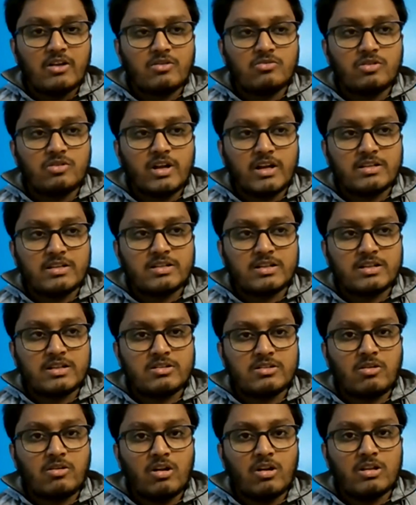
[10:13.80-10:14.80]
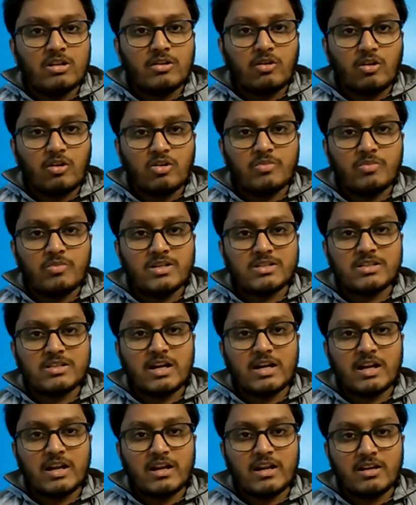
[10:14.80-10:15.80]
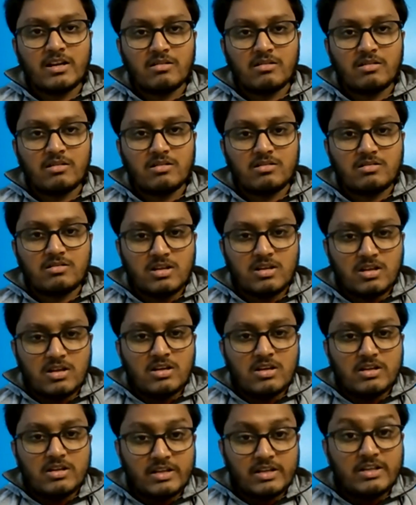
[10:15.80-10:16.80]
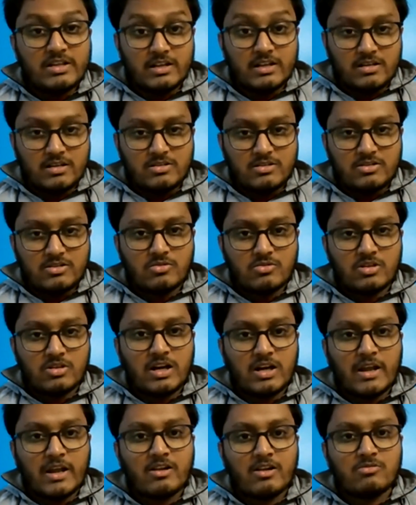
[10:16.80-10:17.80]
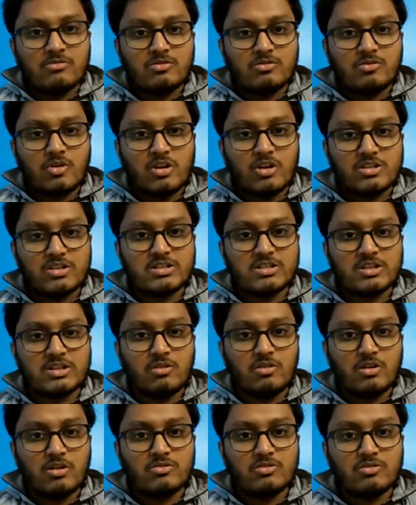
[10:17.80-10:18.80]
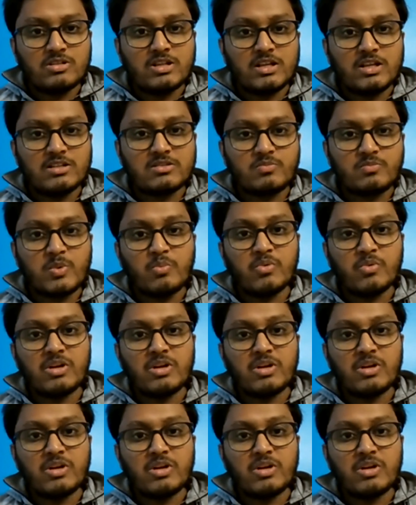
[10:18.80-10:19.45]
I could access the, all the documents that I uh, needed so that I could cross check all those things.